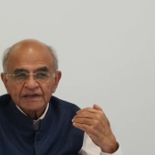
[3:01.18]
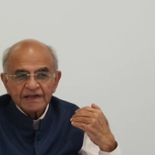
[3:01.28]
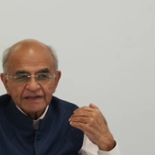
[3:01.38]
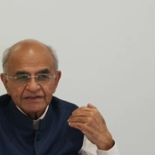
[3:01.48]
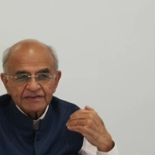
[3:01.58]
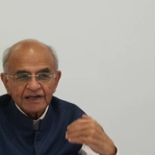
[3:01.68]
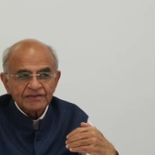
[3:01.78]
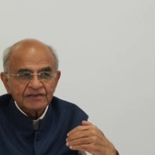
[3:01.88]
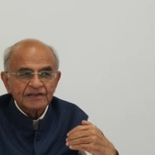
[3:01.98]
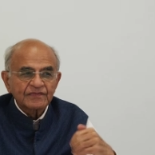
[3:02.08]

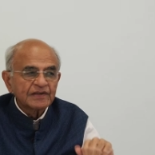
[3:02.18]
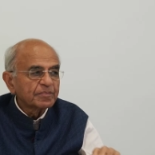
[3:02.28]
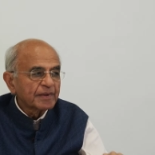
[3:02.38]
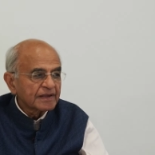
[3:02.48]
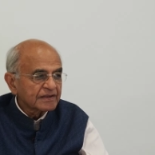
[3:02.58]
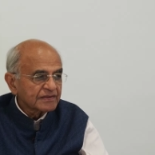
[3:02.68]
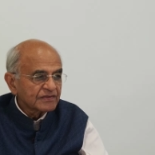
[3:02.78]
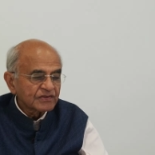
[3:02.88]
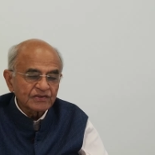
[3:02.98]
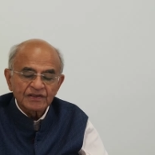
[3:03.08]
excessive
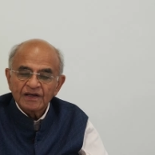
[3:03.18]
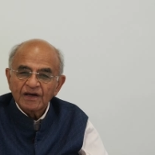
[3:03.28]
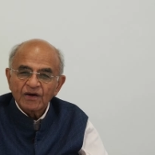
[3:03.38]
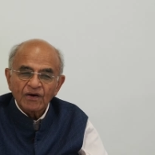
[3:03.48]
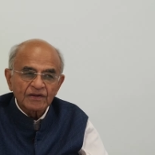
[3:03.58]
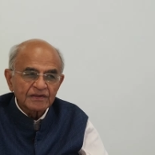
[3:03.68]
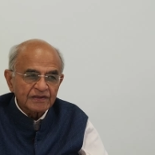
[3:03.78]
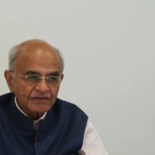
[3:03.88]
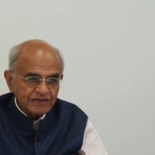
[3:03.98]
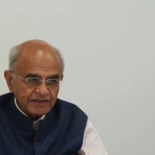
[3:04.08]
dependence on the
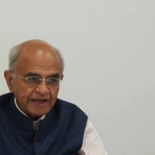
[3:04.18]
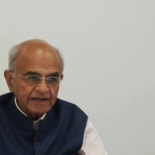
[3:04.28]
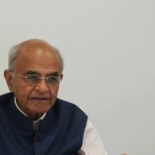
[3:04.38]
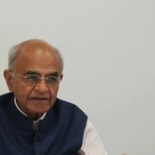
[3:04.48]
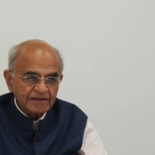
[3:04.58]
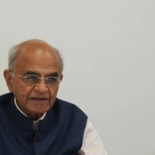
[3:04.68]
state.